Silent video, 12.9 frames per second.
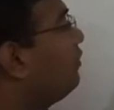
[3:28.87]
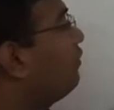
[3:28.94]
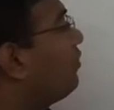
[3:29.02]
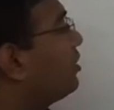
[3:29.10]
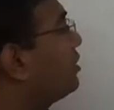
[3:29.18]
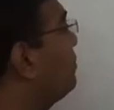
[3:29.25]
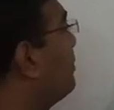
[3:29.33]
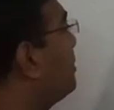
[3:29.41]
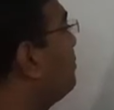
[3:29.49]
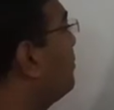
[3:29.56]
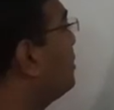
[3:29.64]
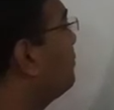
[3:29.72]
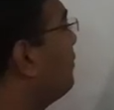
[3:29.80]
phosphorus
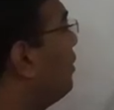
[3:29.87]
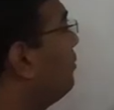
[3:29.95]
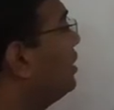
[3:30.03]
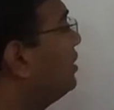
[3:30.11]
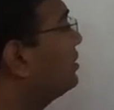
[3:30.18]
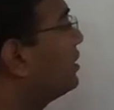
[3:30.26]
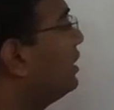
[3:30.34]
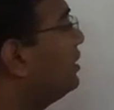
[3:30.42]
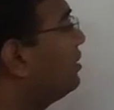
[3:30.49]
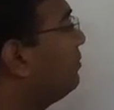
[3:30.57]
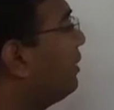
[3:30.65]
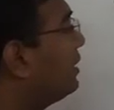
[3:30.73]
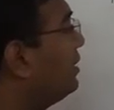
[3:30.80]
was found inside the
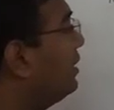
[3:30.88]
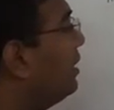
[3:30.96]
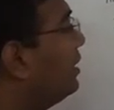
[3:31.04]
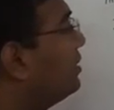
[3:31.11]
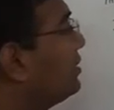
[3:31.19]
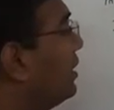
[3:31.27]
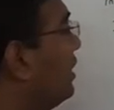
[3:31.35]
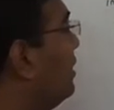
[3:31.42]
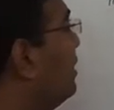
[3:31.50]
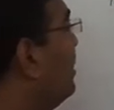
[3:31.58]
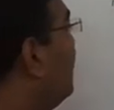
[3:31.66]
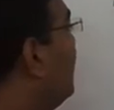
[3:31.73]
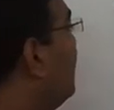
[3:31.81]
bacterial cell,
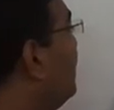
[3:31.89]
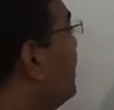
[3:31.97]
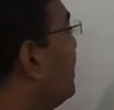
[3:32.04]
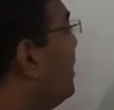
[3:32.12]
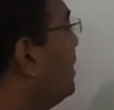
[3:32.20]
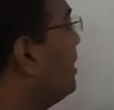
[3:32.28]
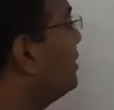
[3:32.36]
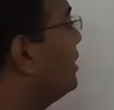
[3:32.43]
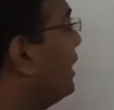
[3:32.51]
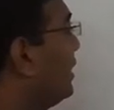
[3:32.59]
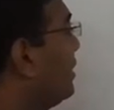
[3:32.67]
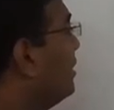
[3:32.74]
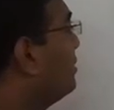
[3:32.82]
indicating
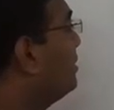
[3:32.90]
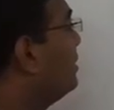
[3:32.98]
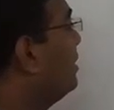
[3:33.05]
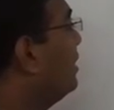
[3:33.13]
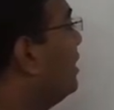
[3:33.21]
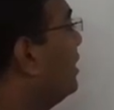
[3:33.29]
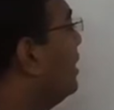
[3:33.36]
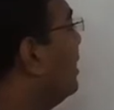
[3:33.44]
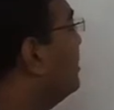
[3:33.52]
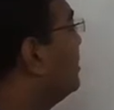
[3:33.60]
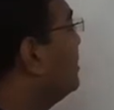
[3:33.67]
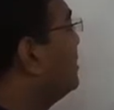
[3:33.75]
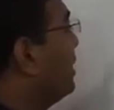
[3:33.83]
that the DNA
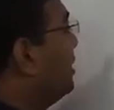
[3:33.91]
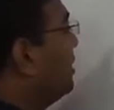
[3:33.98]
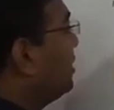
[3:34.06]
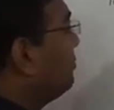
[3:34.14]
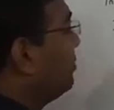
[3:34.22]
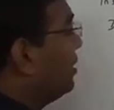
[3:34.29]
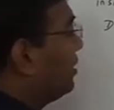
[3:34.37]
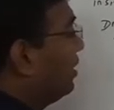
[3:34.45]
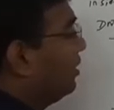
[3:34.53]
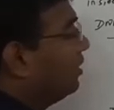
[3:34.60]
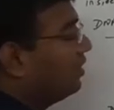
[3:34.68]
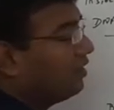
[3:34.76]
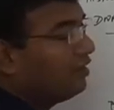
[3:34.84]
is a genetic
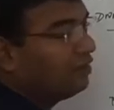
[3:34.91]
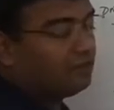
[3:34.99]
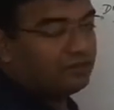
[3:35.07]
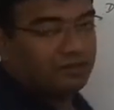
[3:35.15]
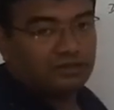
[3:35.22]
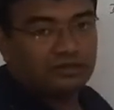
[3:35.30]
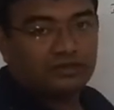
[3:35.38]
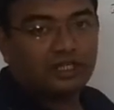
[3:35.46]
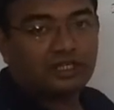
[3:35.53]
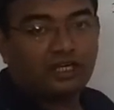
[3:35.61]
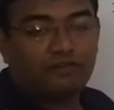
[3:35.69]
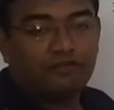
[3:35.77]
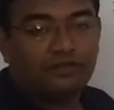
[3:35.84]
material. The
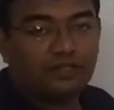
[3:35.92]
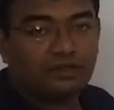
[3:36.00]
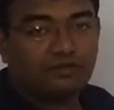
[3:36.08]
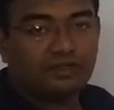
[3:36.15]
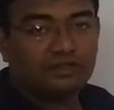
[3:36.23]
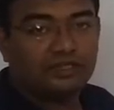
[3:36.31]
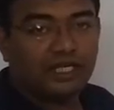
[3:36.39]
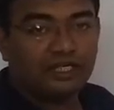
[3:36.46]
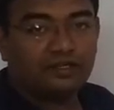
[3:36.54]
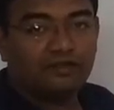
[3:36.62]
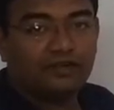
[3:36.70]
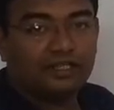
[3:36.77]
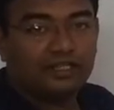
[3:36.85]
confusion was
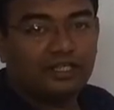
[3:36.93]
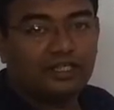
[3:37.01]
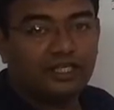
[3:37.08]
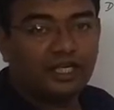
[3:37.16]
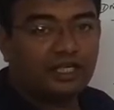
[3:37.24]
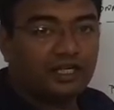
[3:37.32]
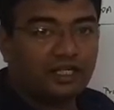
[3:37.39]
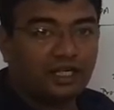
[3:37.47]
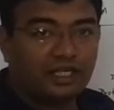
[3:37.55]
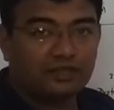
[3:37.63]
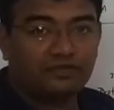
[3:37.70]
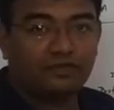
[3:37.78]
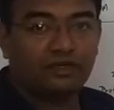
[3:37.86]
that whether DNA
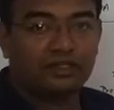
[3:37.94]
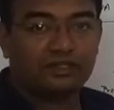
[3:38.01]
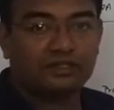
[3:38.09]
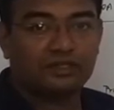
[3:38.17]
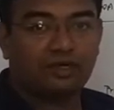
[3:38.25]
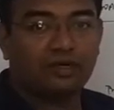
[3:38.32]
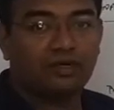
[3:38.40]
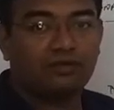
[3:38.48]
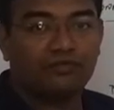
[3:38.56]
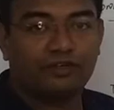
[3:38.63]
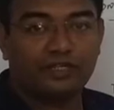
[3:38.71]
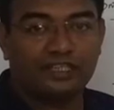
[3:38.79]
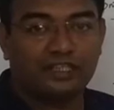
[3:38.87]
transfers or
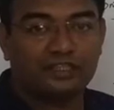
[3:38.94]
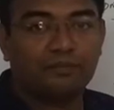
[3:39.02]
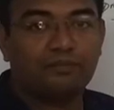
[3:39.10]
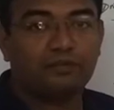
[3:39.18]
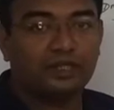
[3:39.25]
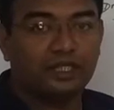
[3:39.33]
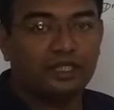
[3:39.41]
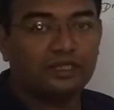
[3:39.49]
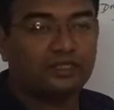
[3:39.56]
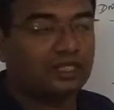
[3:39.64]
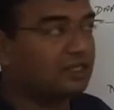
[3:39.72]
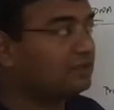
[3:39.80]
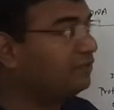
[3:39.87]
whether the protein is
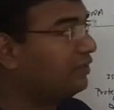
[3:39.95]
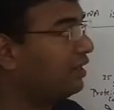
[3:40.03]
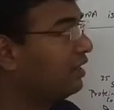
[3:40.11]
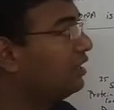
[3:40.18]
transferring.